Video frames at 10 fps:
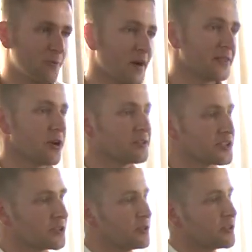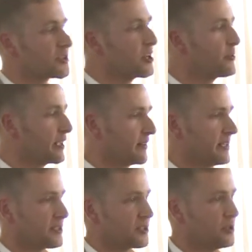with all the students knowing
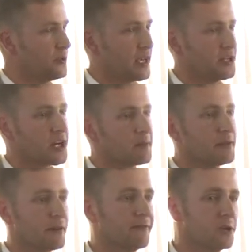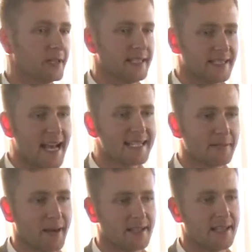this too, that you're going to be reviewing these
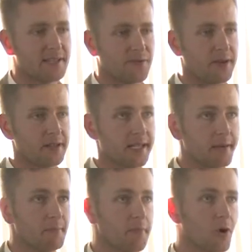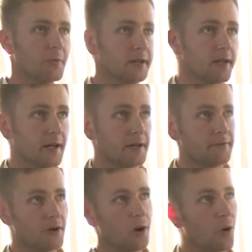aspects, it's really a moment
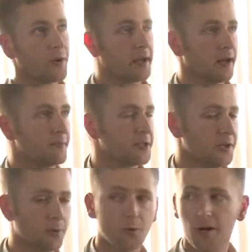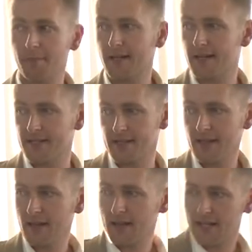of owning up to your work because
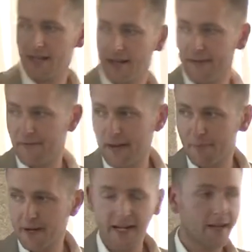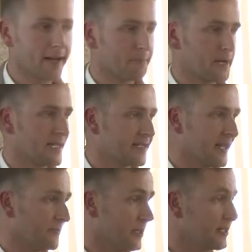if I bring it up and I
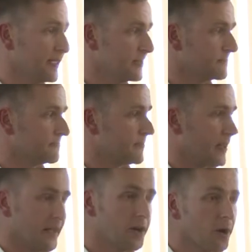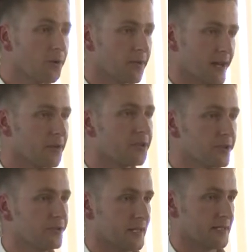say, really? And they know that I'm going to
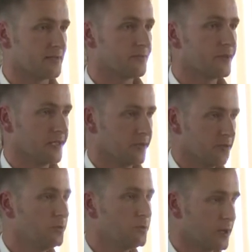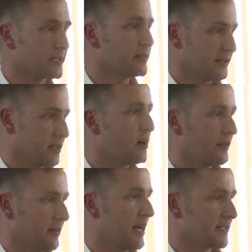do this. Really, you worked on this
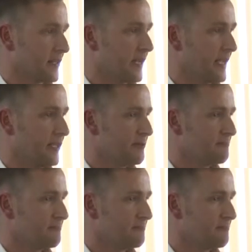hard last night.